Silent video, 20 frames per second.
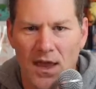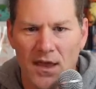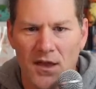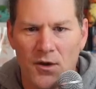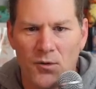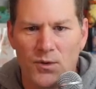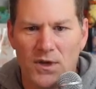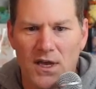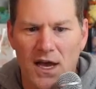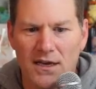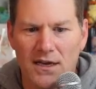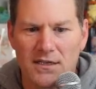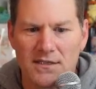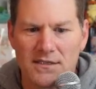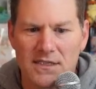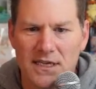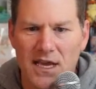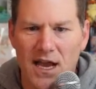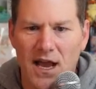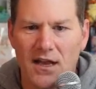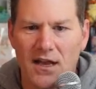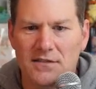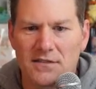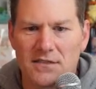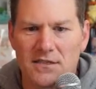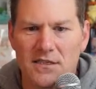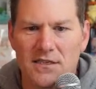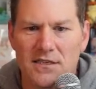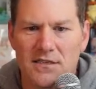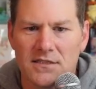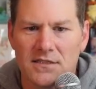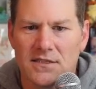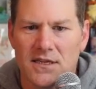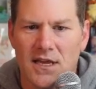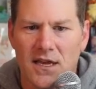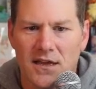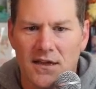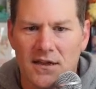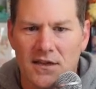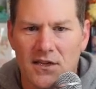We got a Deoxys
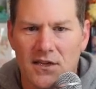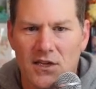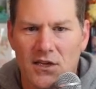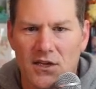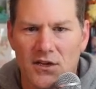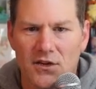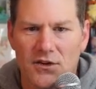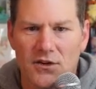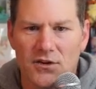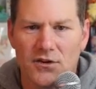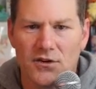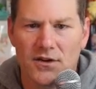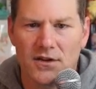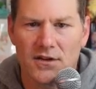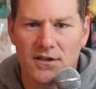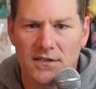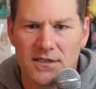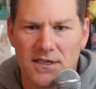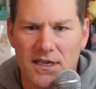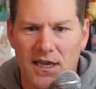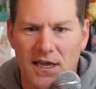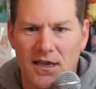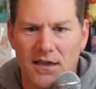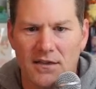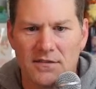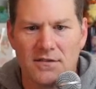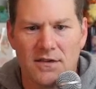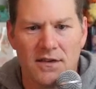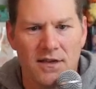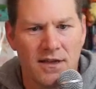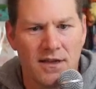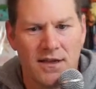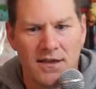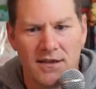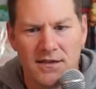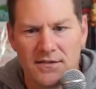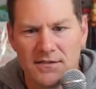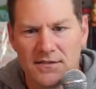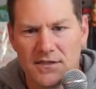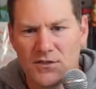here. Again,
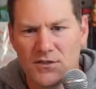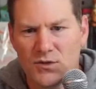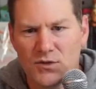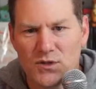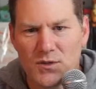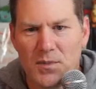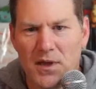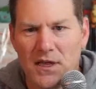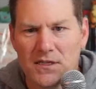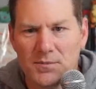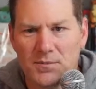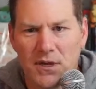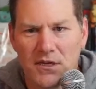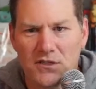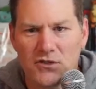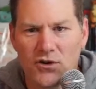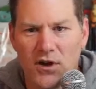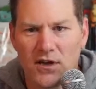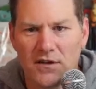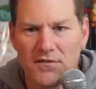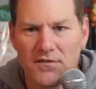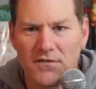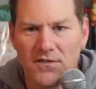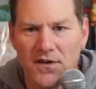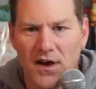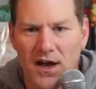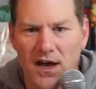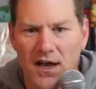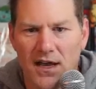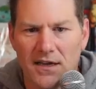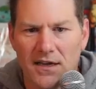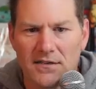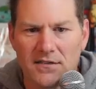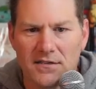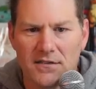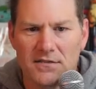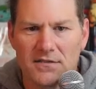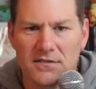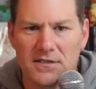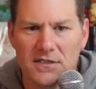this was the best picture I could
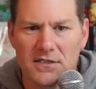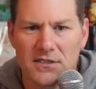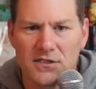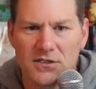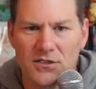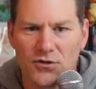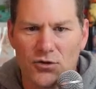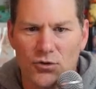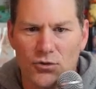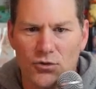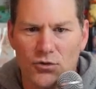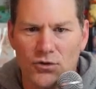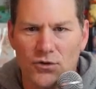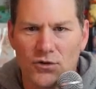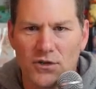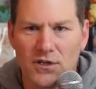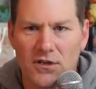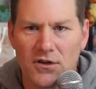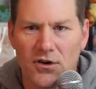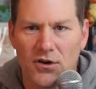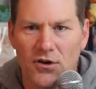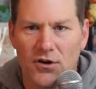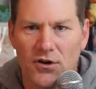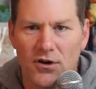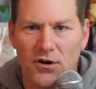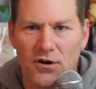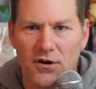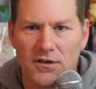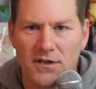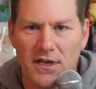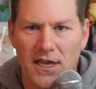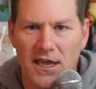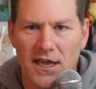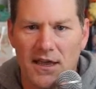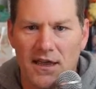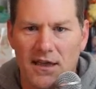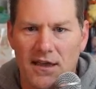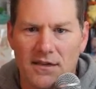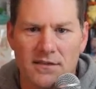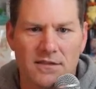find. This is a cool-looking card,
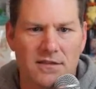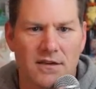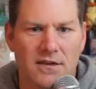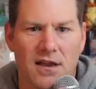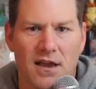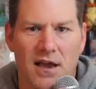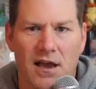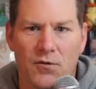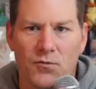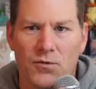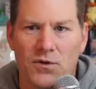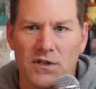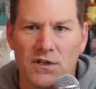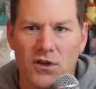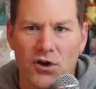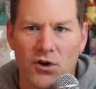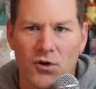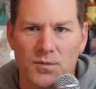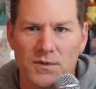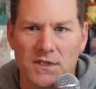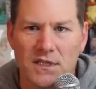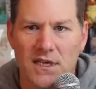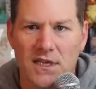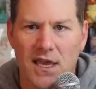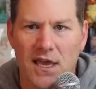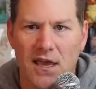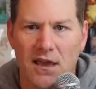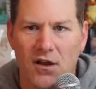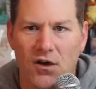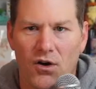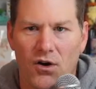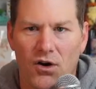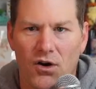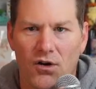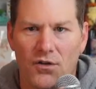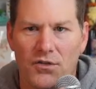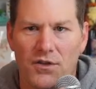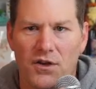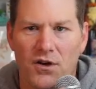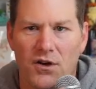and I really hope to get
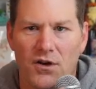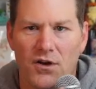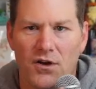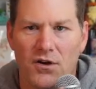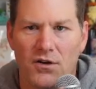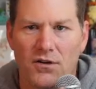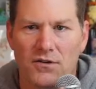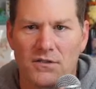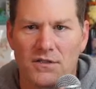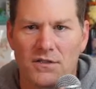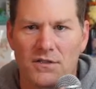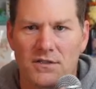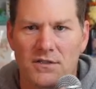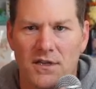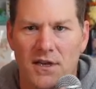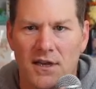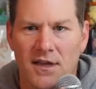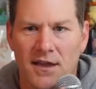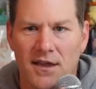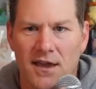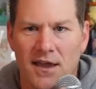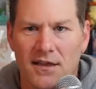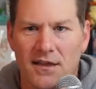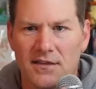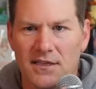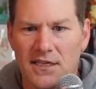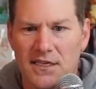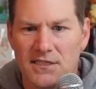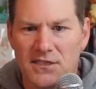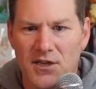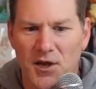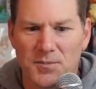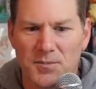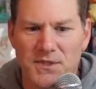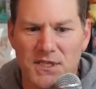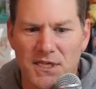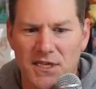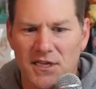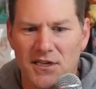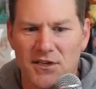all the cards, at least up
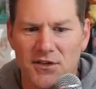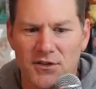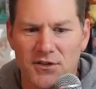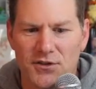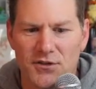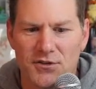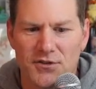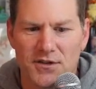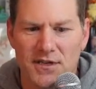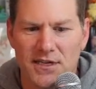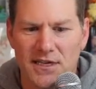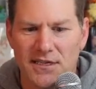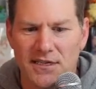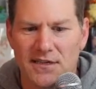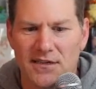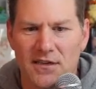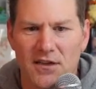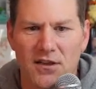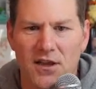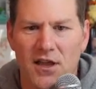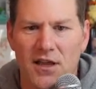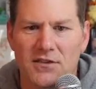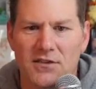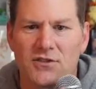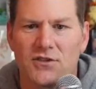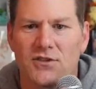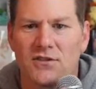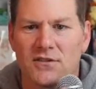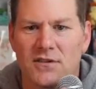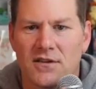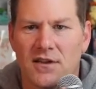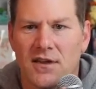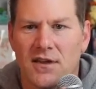to here, in a collection.